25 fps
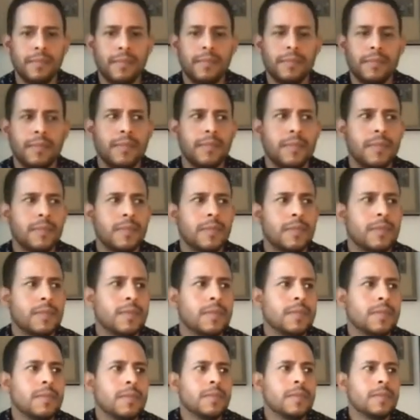
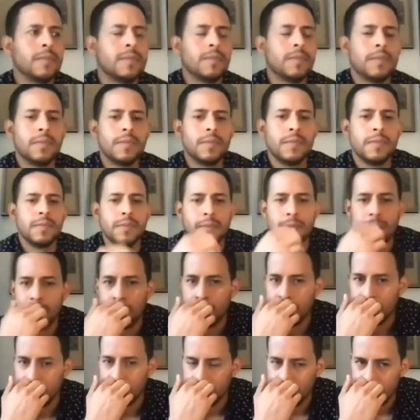
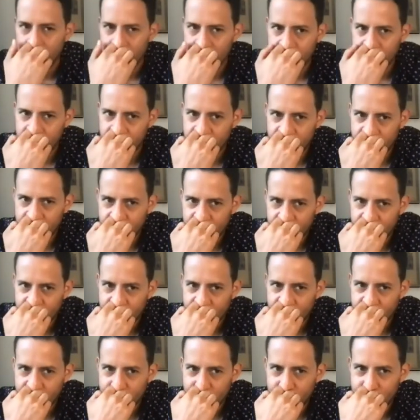
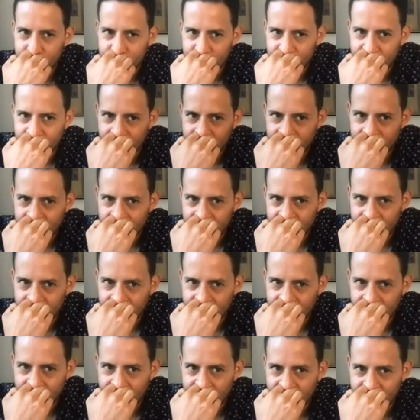
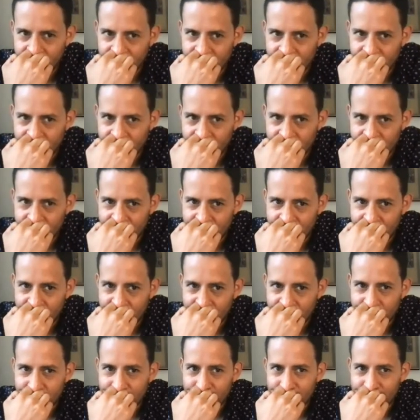
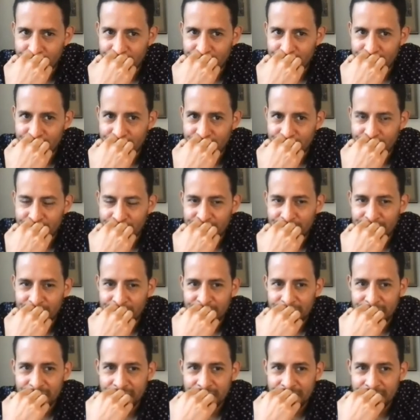
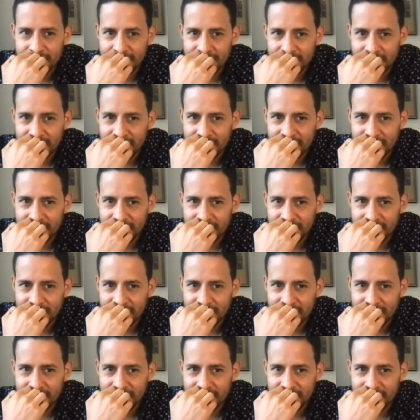(silent)